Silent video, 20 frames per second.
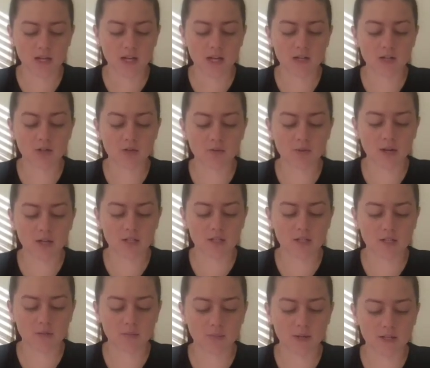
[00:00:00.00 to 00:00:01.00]
and correct
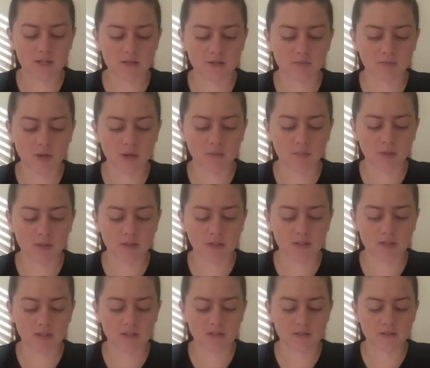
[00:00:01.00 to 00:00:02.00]
to the best of my
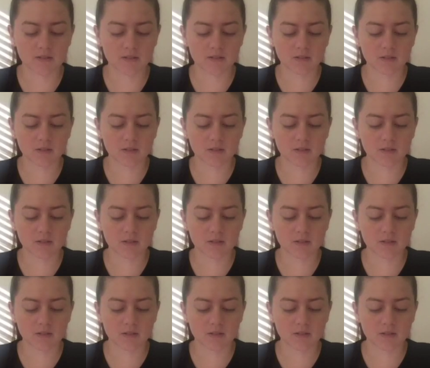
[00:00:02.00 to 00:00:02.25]
abilities.